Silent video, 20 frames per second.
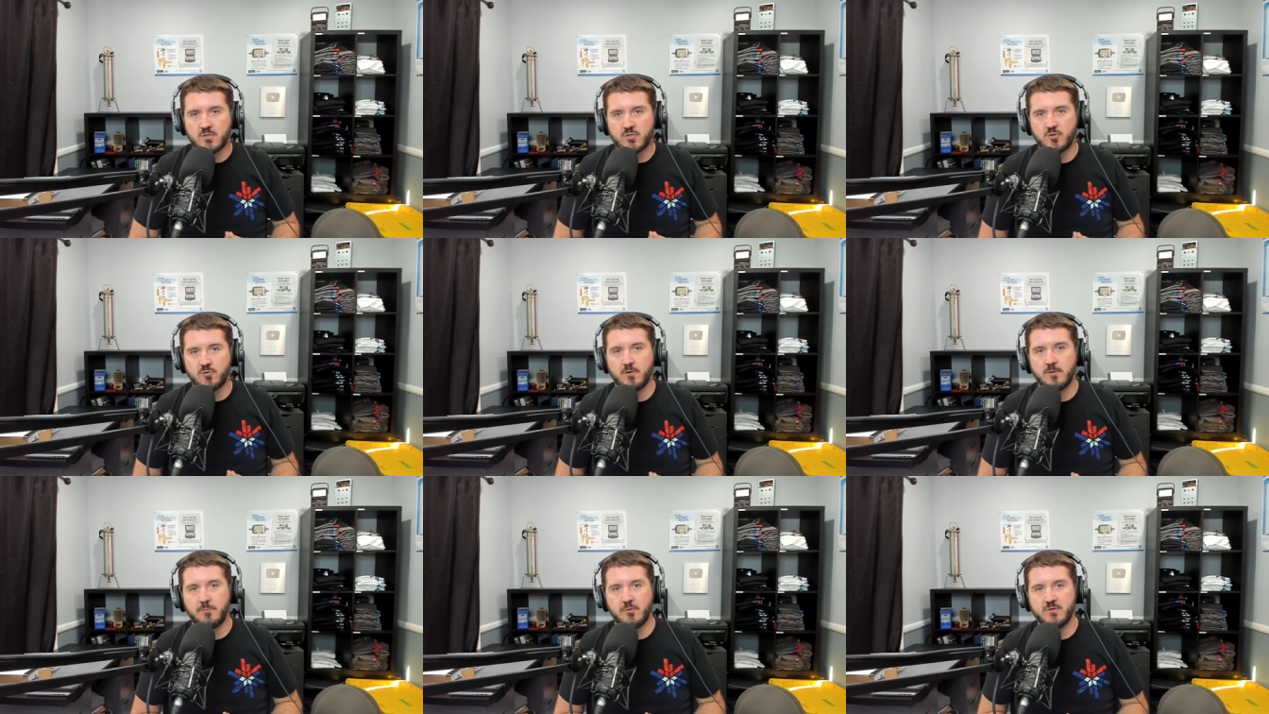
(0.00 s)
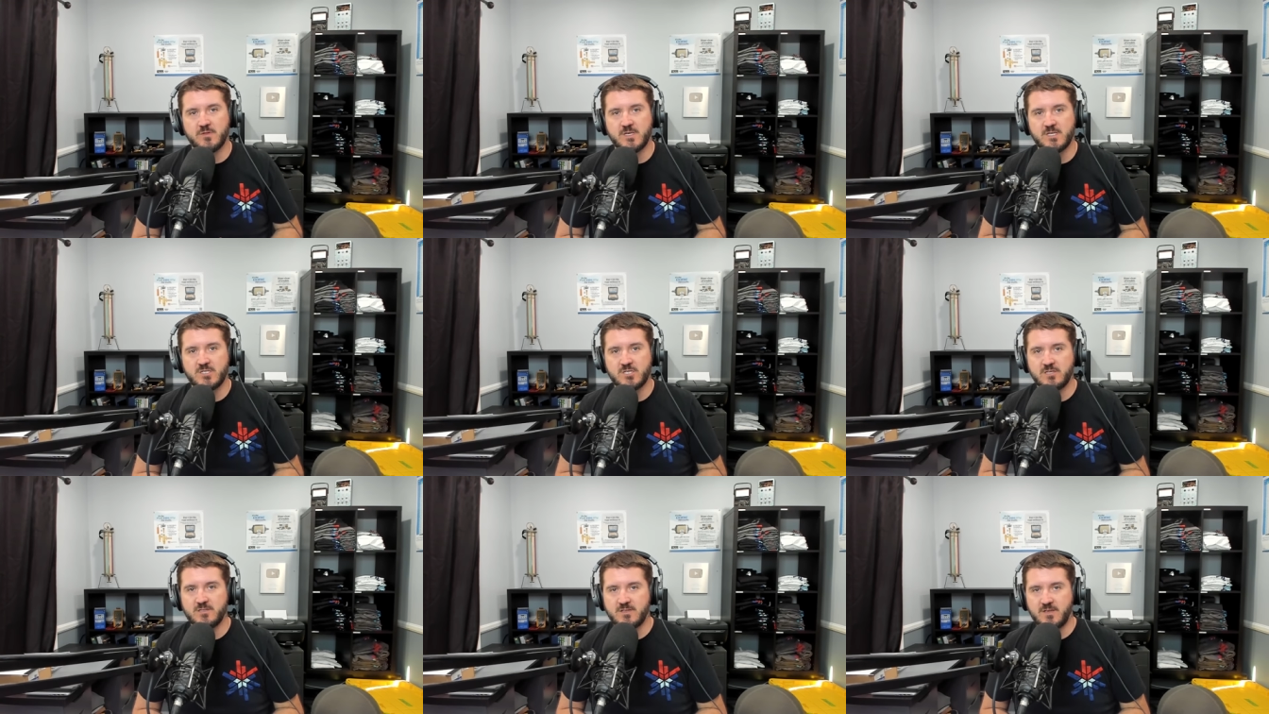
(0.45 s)

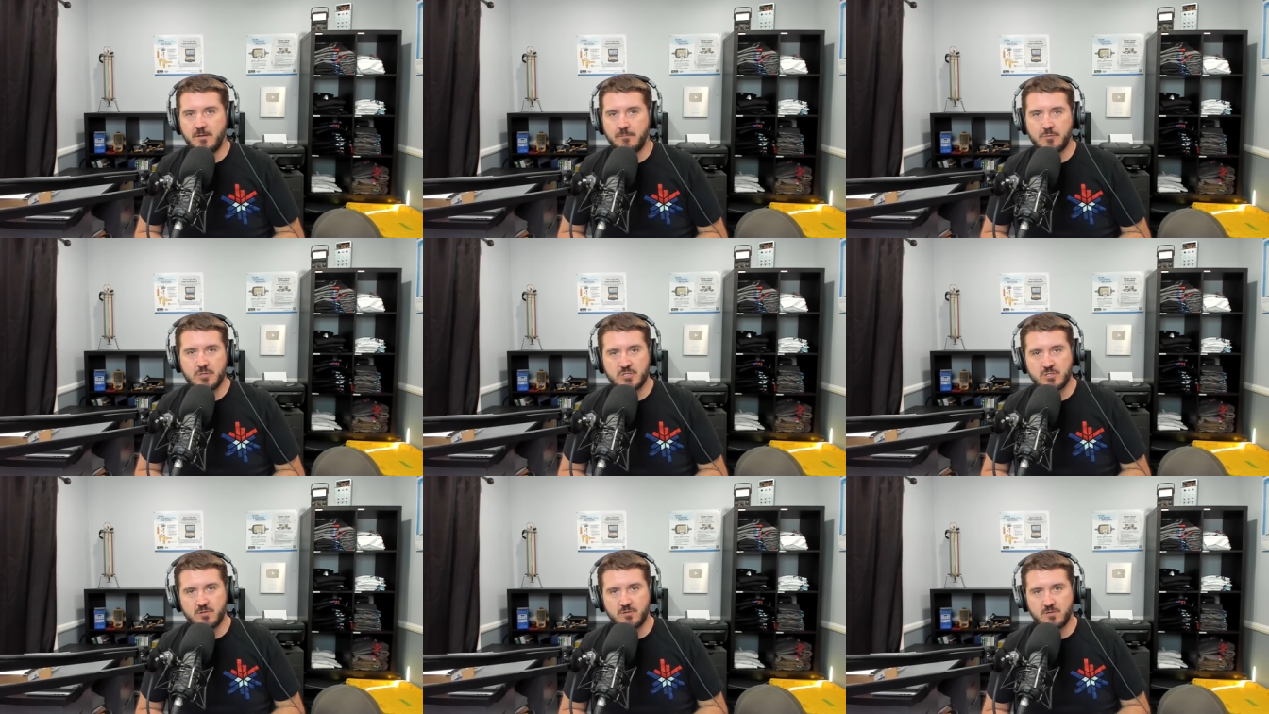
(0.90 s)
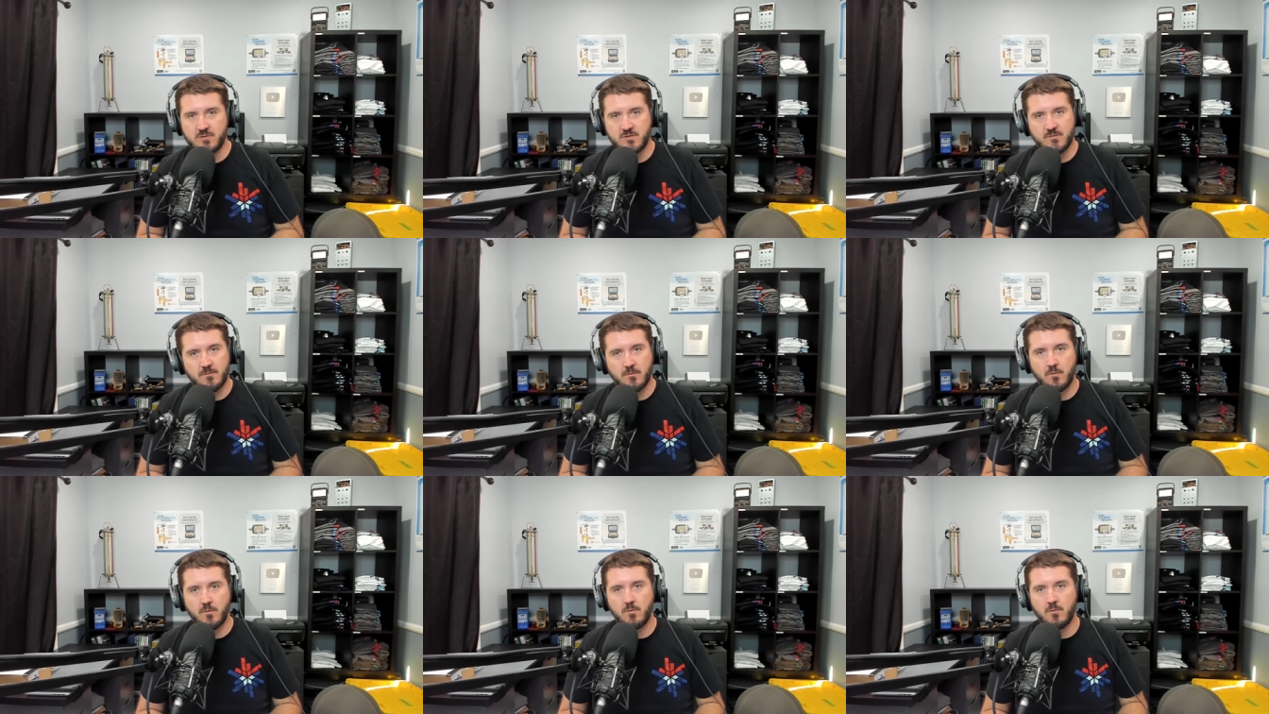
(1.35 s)
triple-digit temperatures
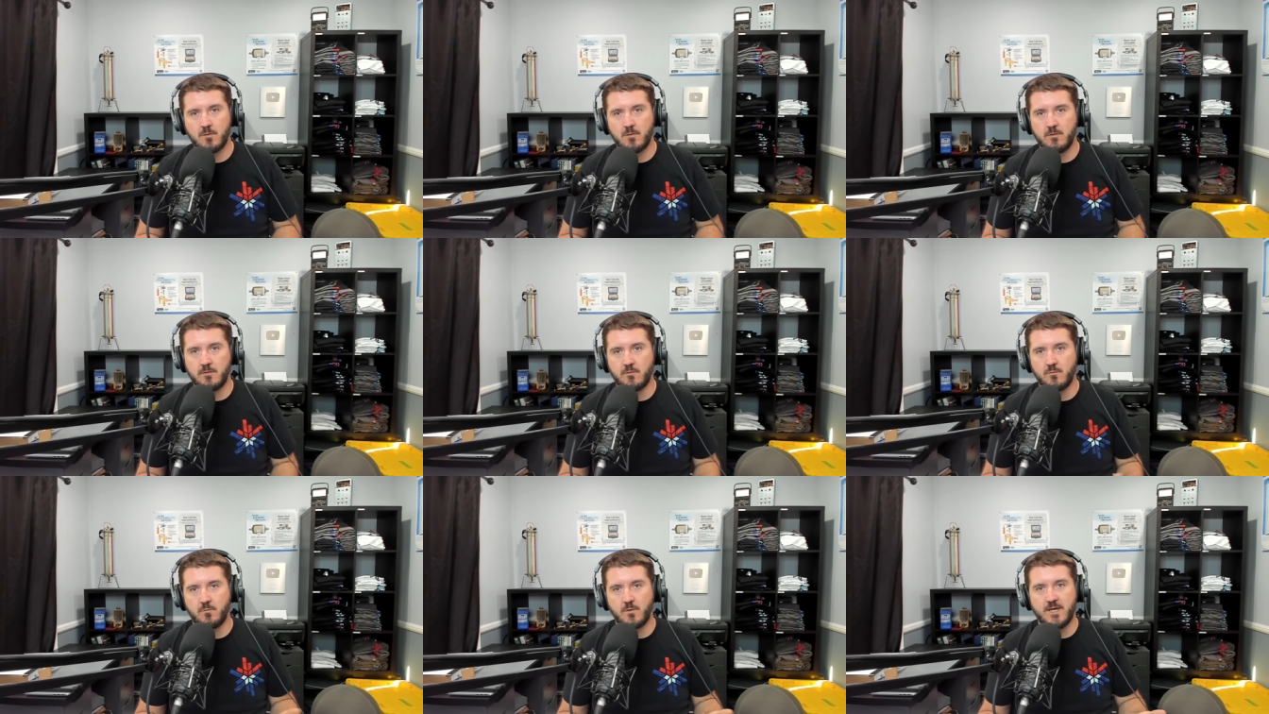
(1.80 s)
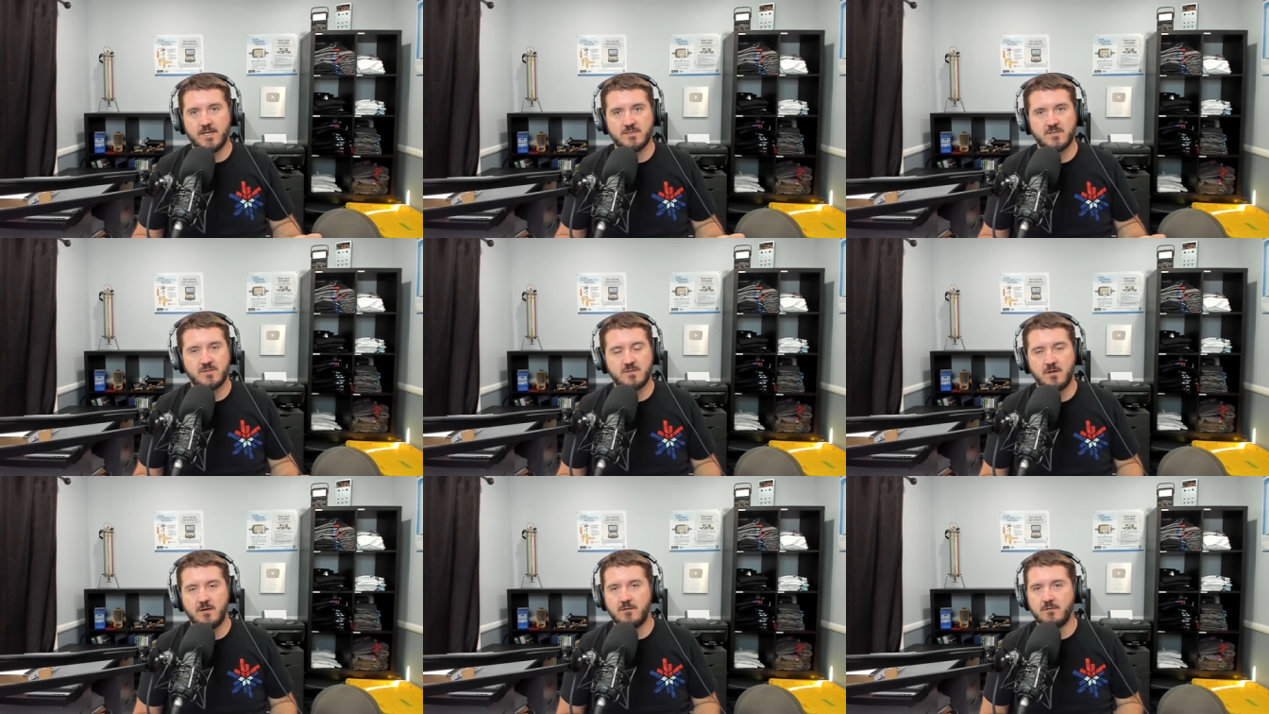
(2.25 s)
for the
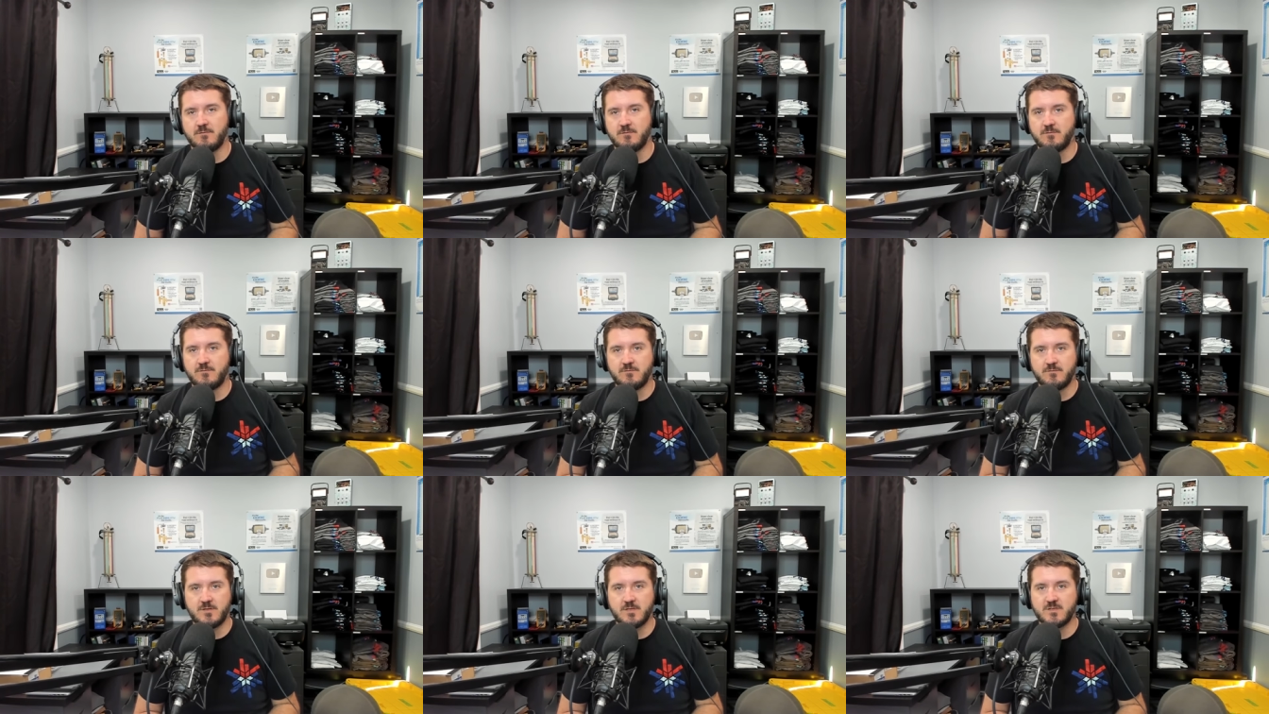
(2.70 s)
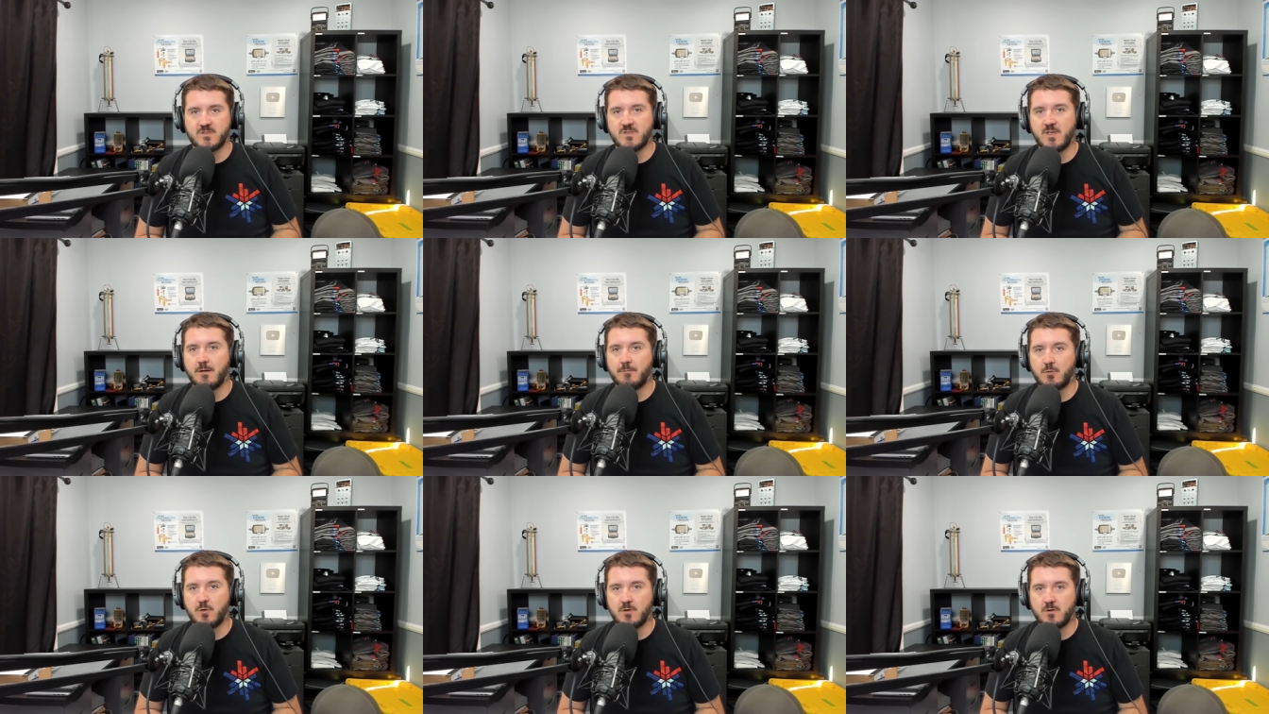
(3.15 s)
rest of the
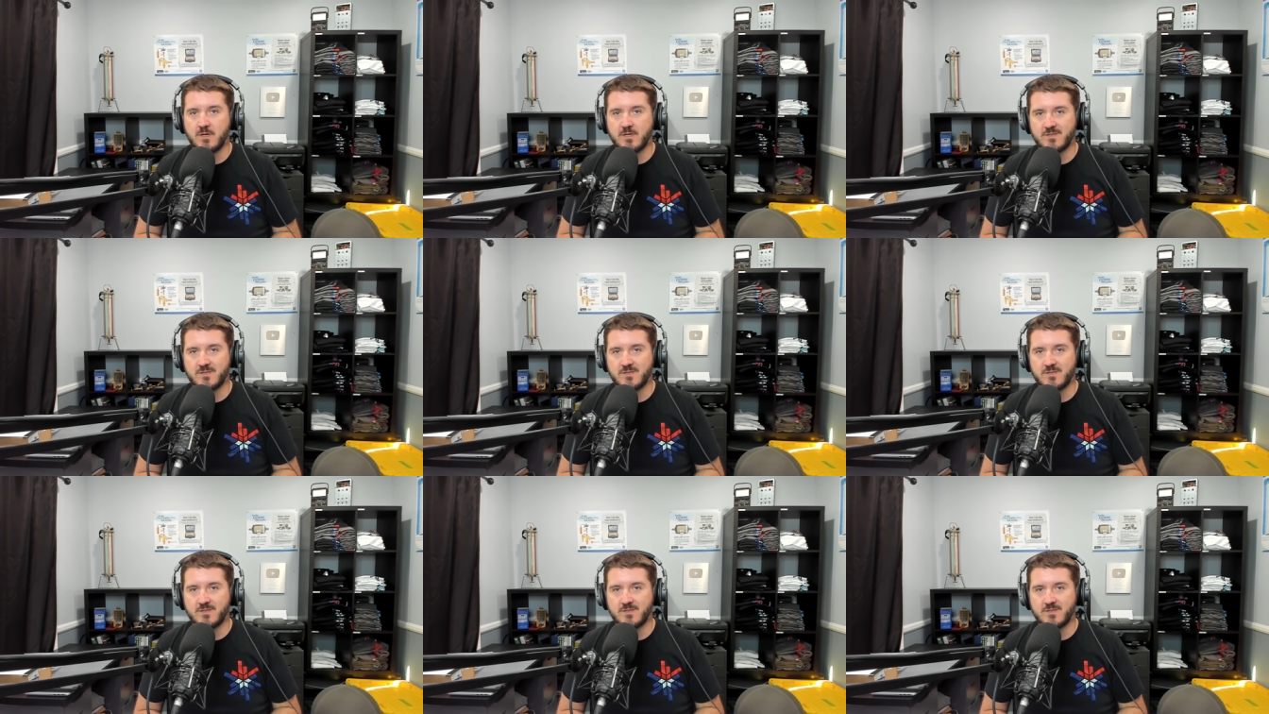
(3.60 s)
summer,